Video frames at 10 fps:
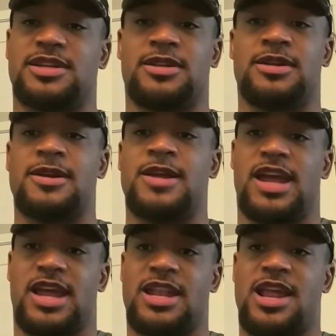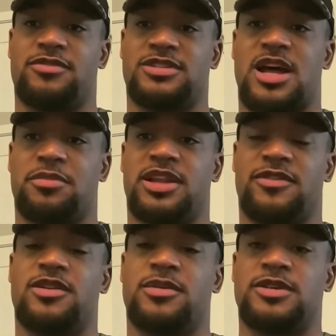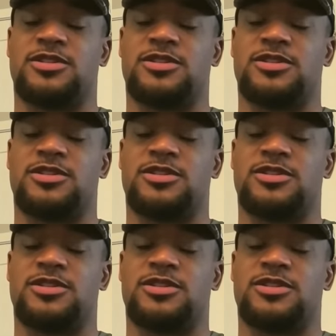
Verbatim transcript: and, and never stopped believing in me.